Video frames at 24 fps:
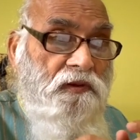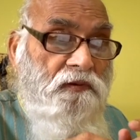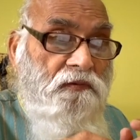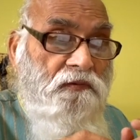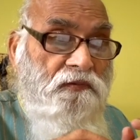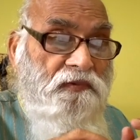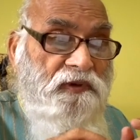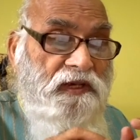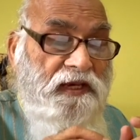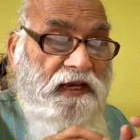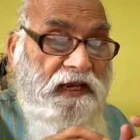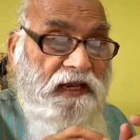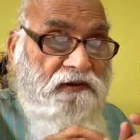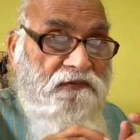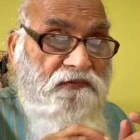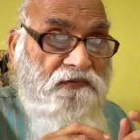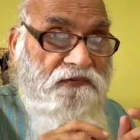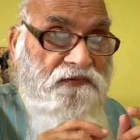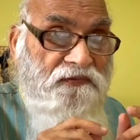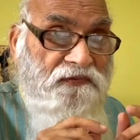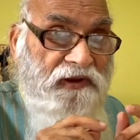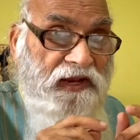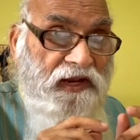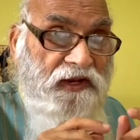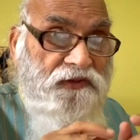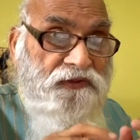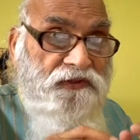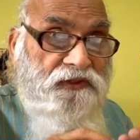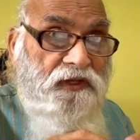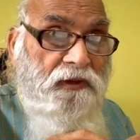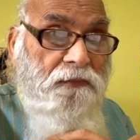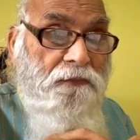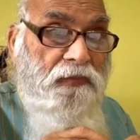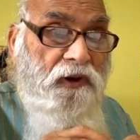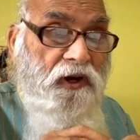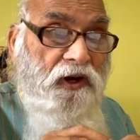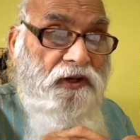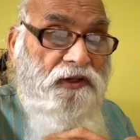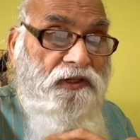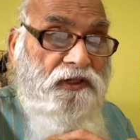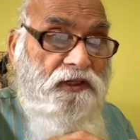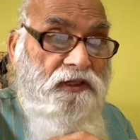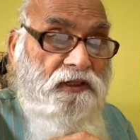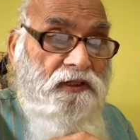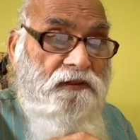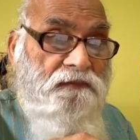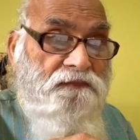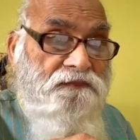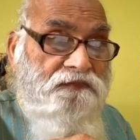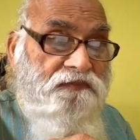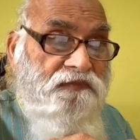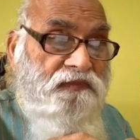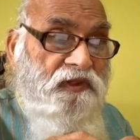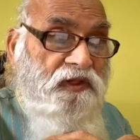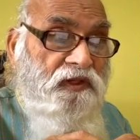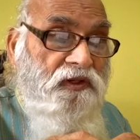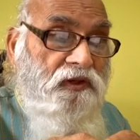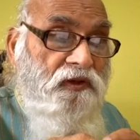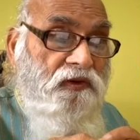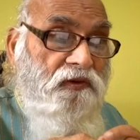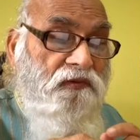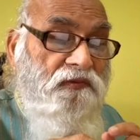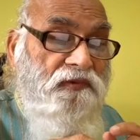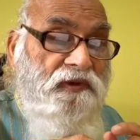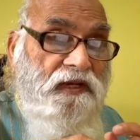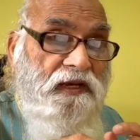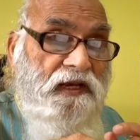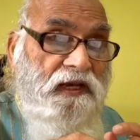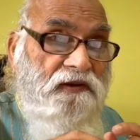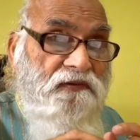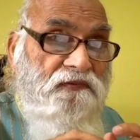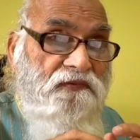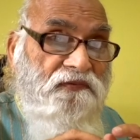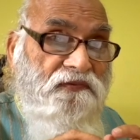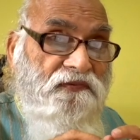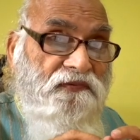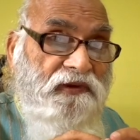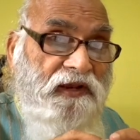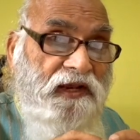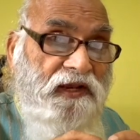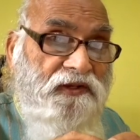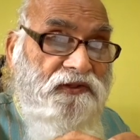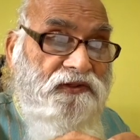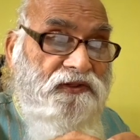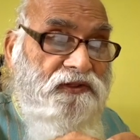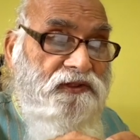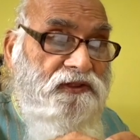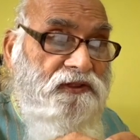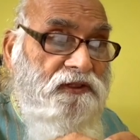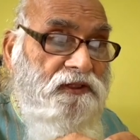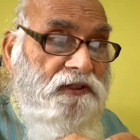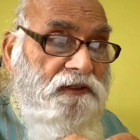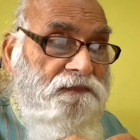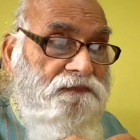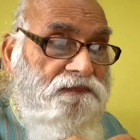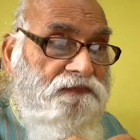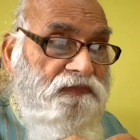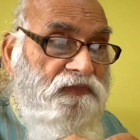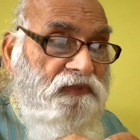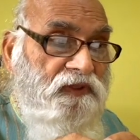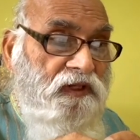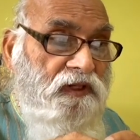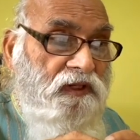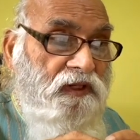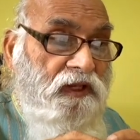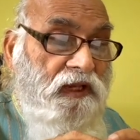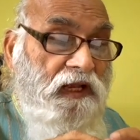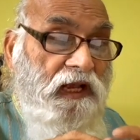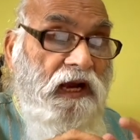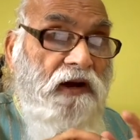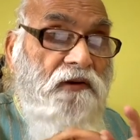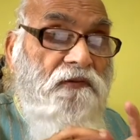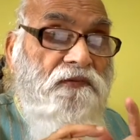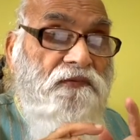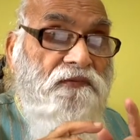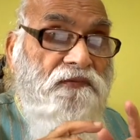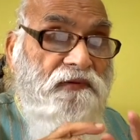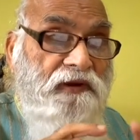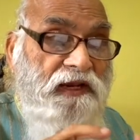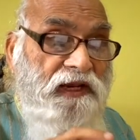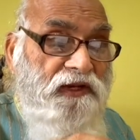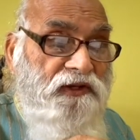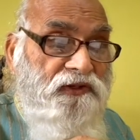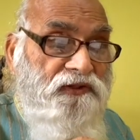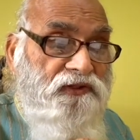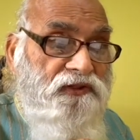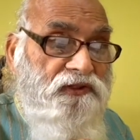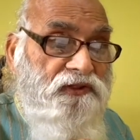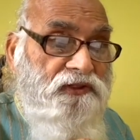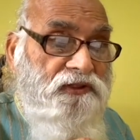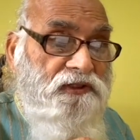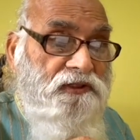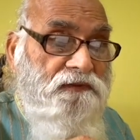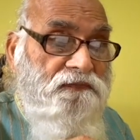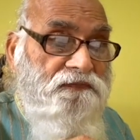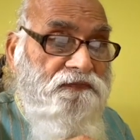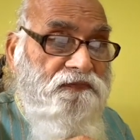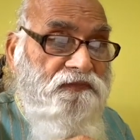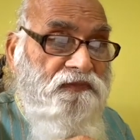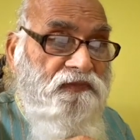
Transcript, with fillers: We can face a body we can face a face,